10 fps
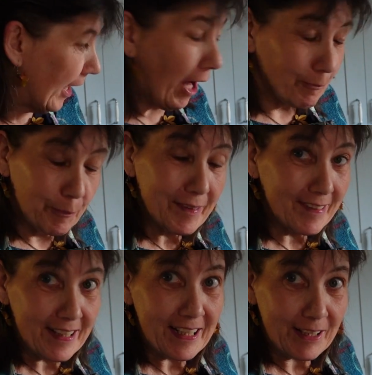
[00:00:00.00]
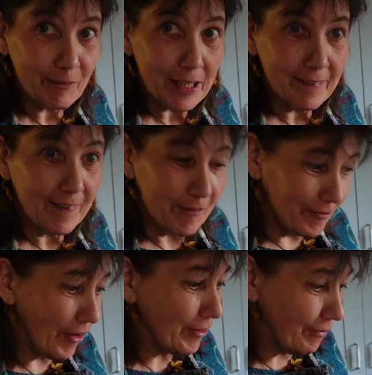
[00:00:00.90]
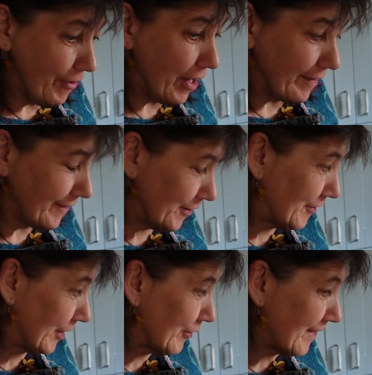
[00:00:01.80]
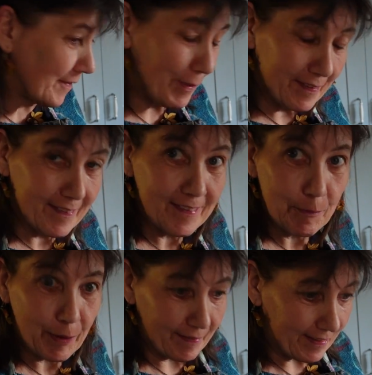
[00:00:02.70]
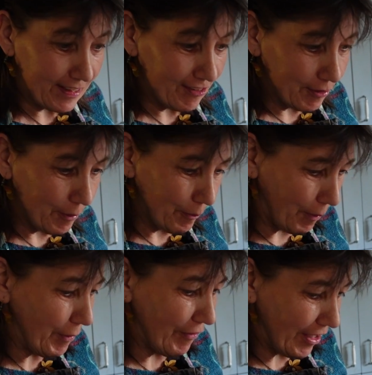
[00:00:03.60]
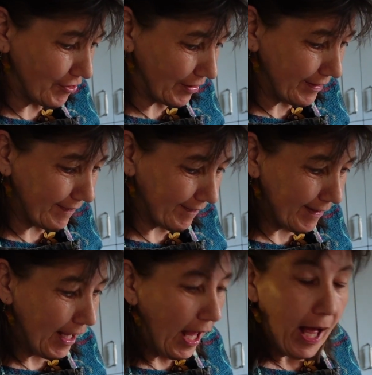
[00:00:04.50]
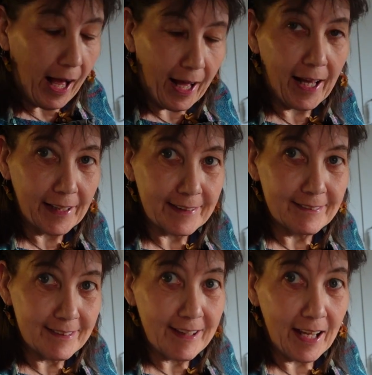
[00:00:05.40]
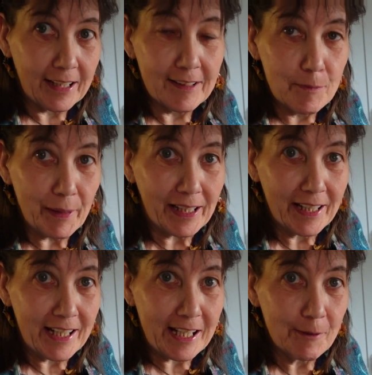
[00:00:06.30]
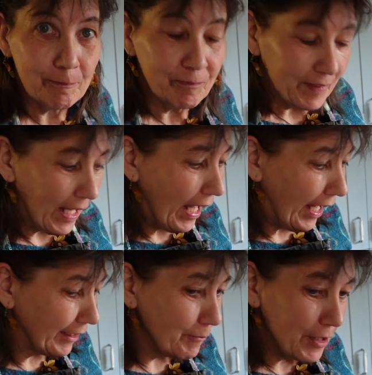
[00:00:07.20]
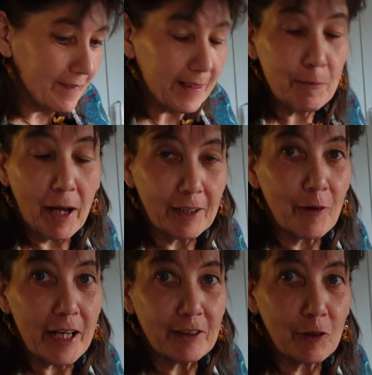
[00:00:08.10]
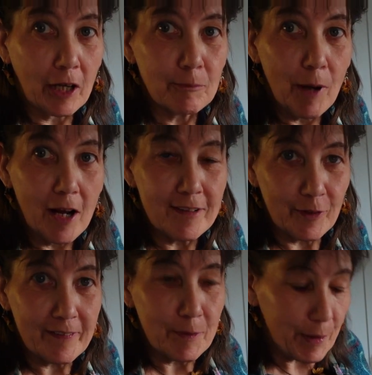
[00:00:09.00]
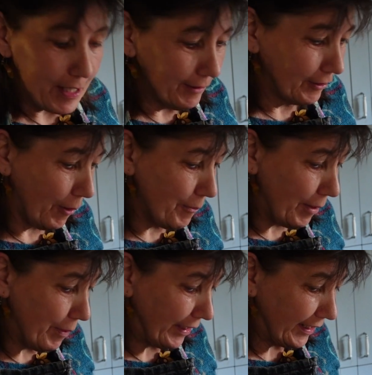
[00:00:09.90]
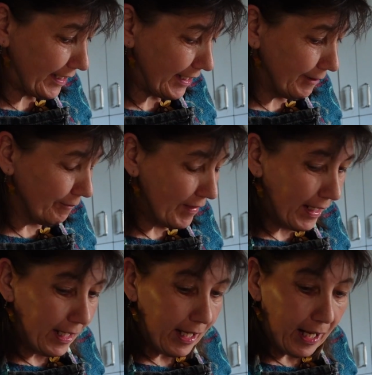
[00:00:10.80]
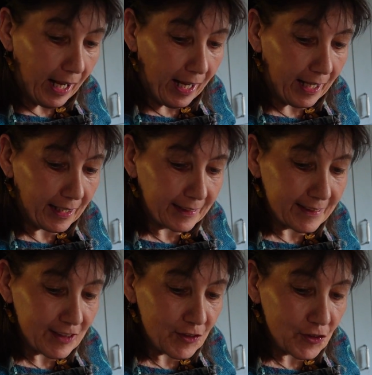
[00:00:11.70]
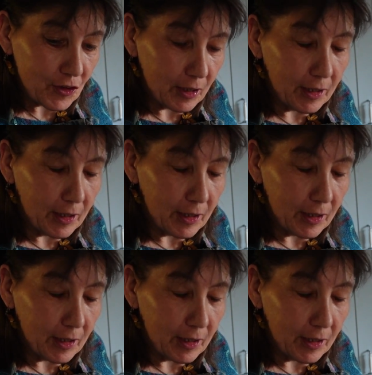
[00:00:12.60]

I'm busy with the very first of the Christmas present preparations, and today it's Piccalilli. And I'm using my great grandma's recipe, Grandma Pinkney, and